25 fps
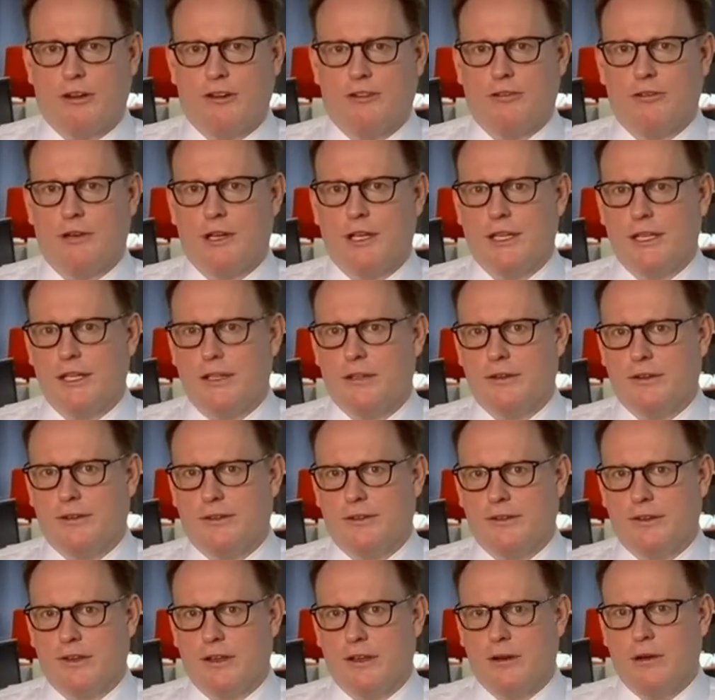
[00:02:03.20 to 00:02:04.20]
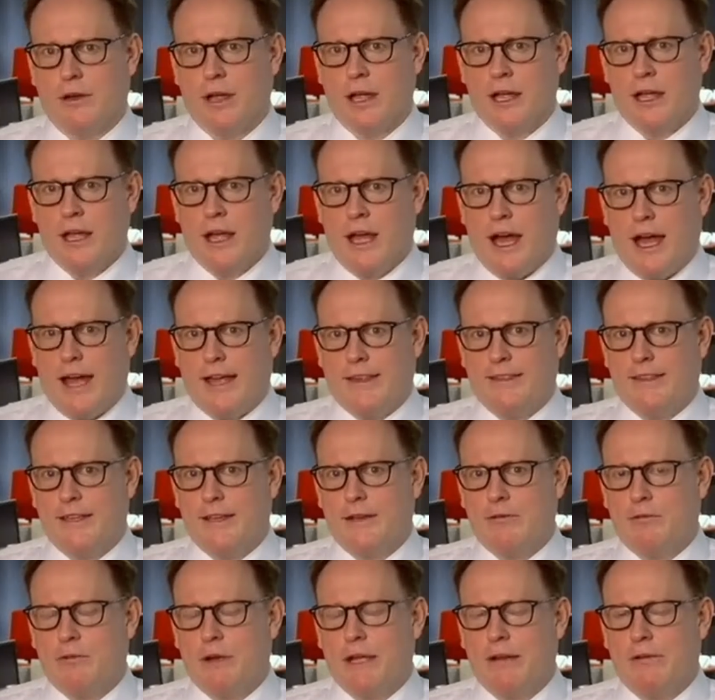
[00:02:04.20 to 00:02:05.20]
Treasury yields. So I
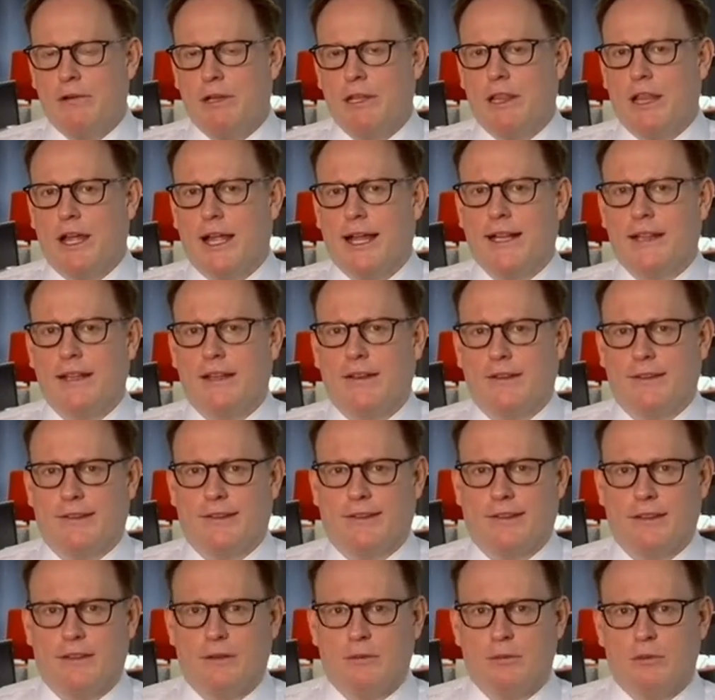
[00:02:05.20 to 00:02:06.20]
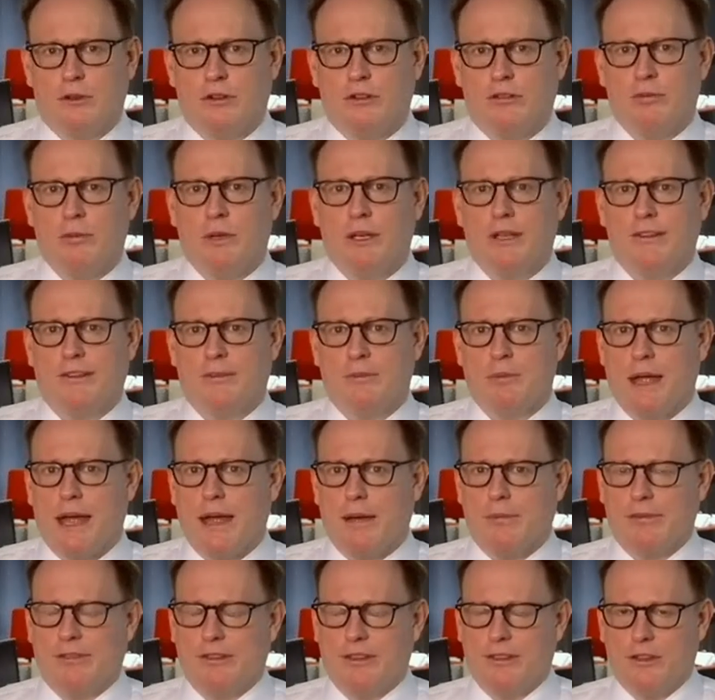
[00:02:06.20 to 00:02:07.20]
think where we're likely to see the movement is
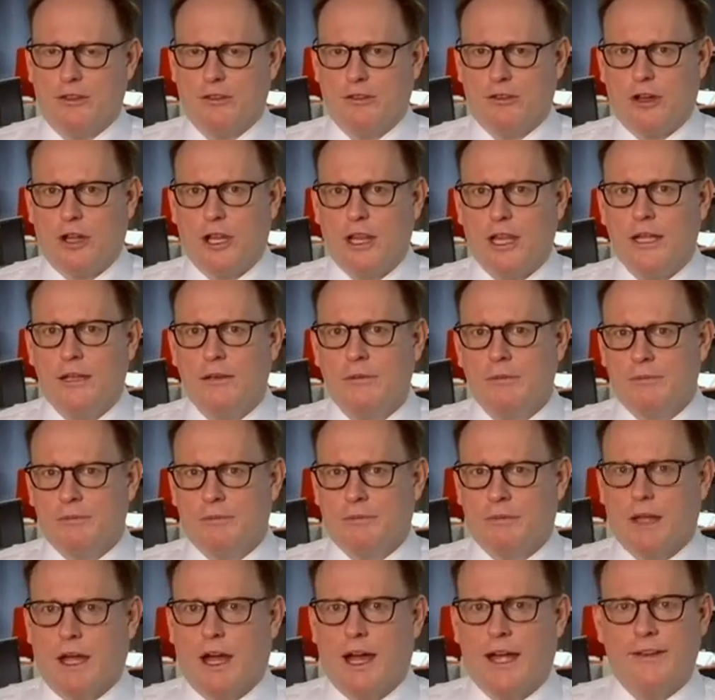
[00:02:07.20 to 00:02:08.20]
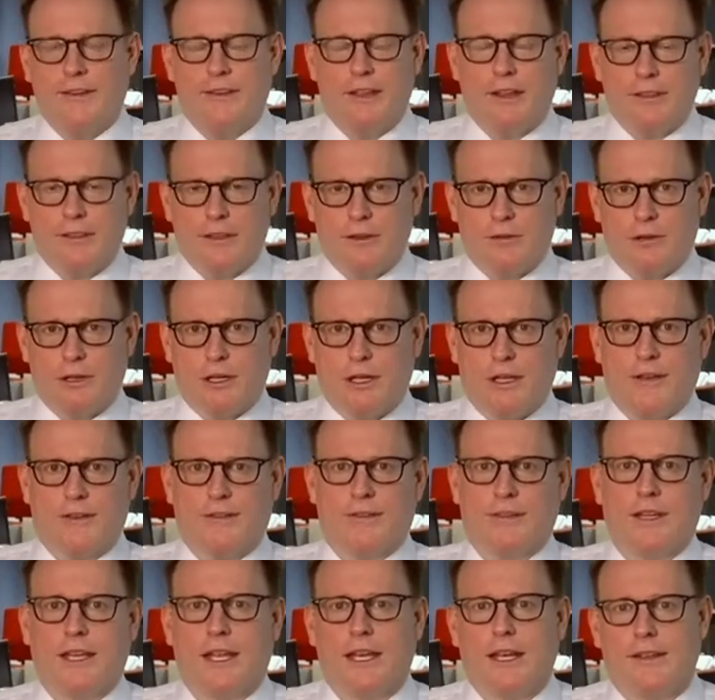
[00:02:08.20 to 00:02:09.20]
perhaps in the dollar. I don't think we're going to
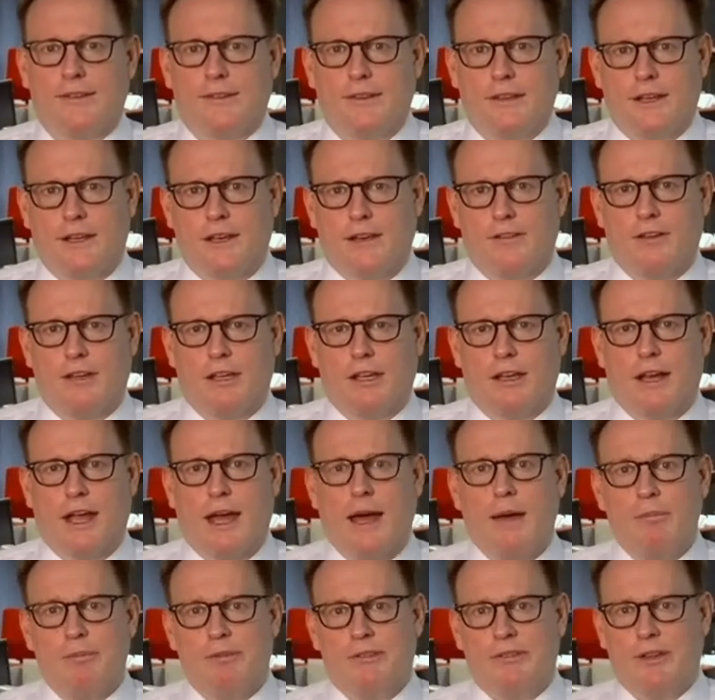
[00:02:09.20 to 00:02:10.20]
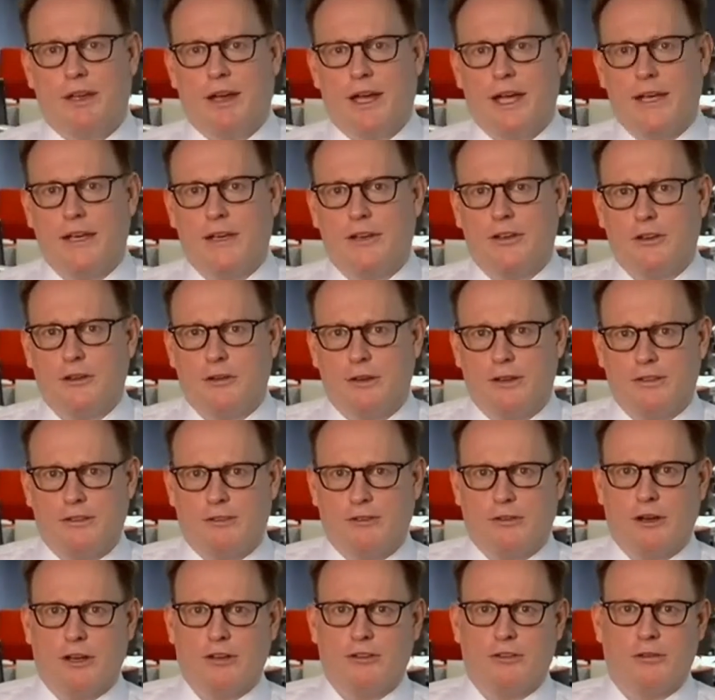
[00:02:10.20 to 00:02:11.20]
see any significant upside in US
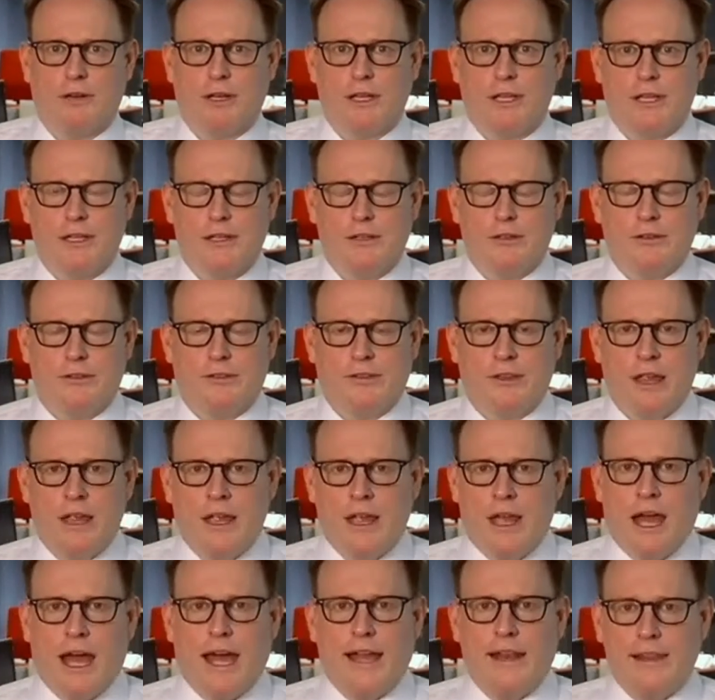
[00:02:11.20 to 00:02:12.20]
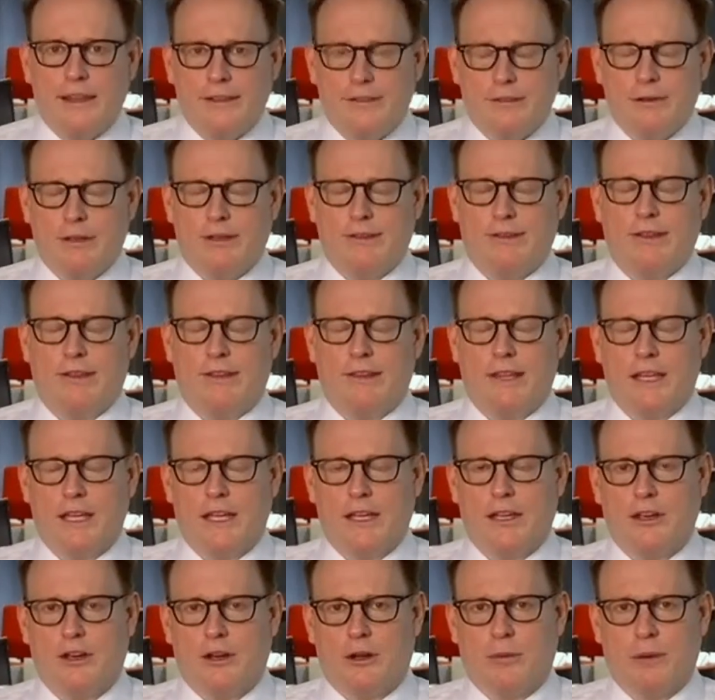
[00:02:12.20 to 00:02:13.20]
Treasury yields unless we see the
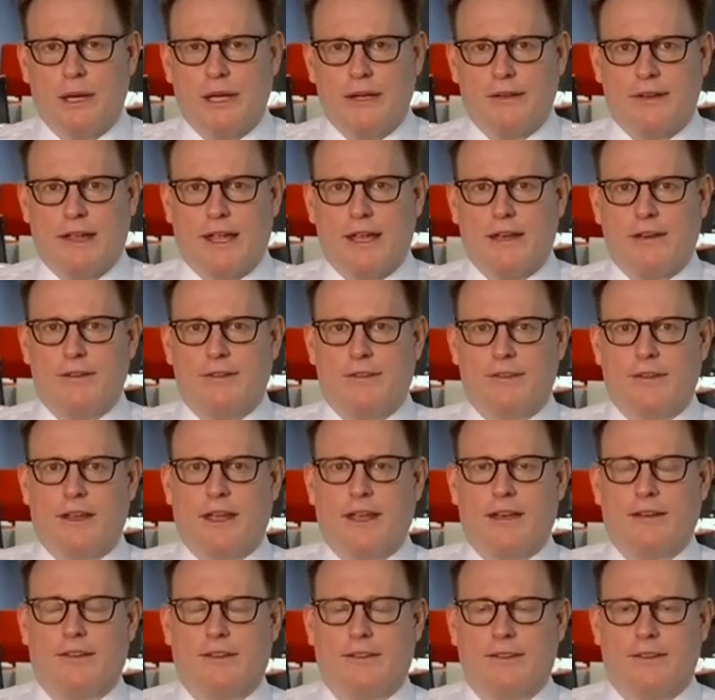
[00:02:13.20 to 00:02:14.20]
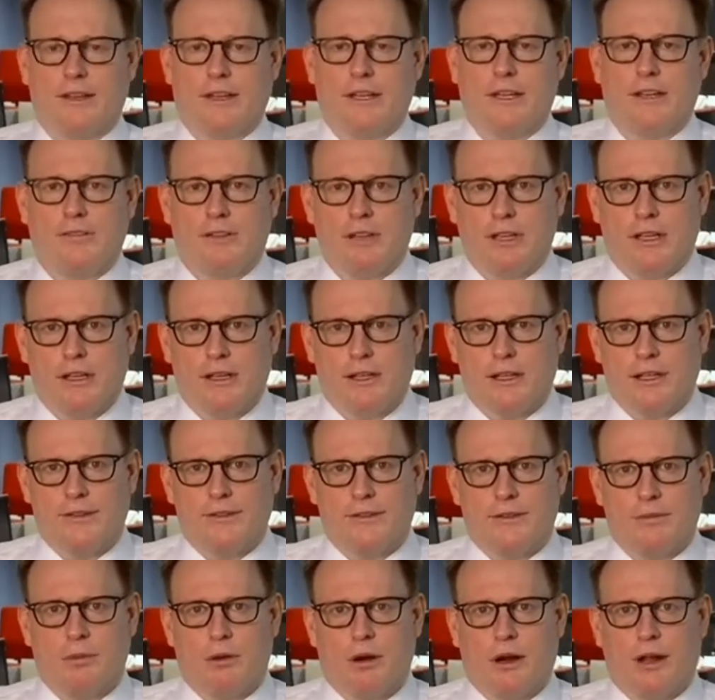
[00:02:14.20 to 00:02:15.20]
economic data start to significantly
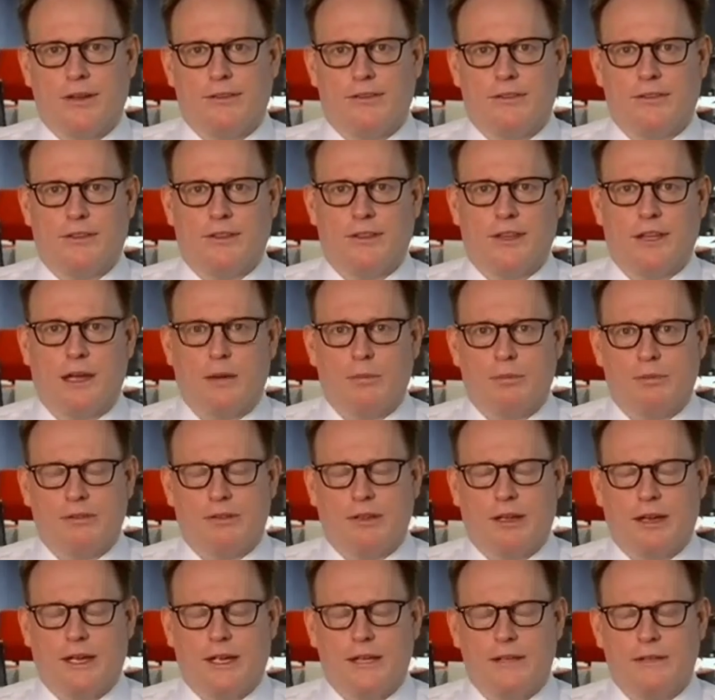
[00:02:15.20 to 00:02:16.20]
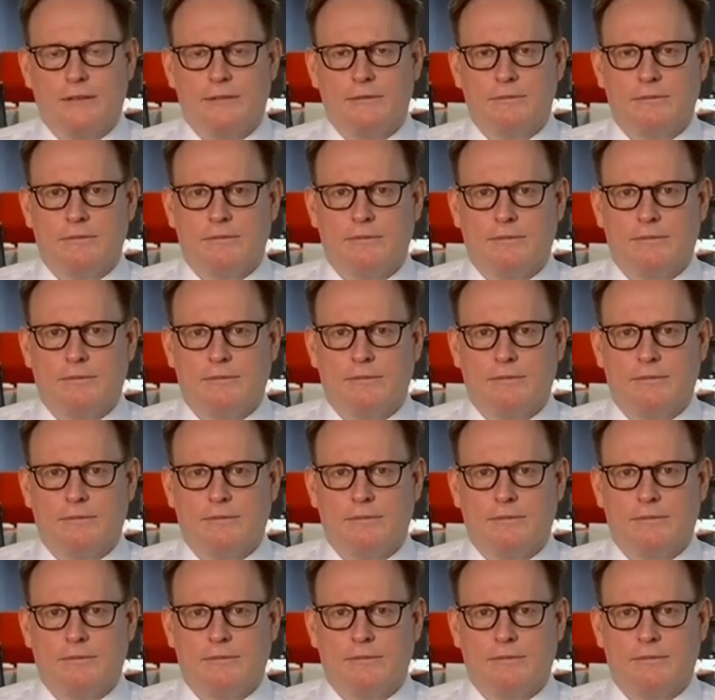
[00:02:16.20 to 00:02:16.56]
surprise to the upside.